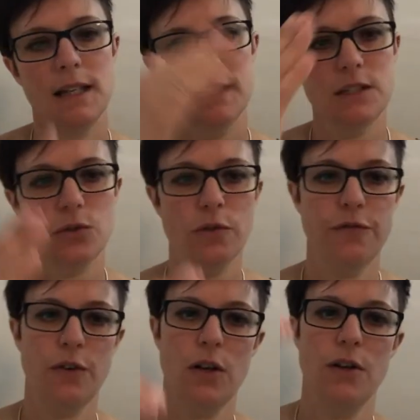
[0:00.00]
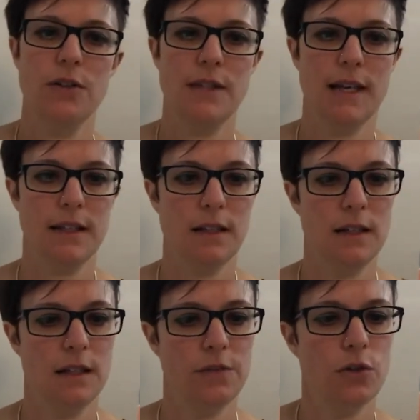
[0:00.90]
and it sort of follows that
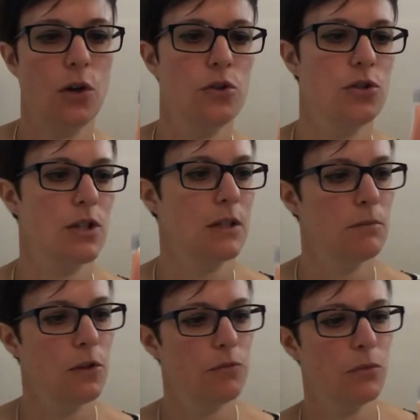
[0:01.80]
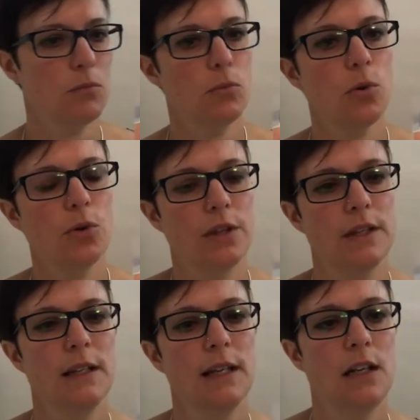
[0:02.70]
kind of conjunct movement more than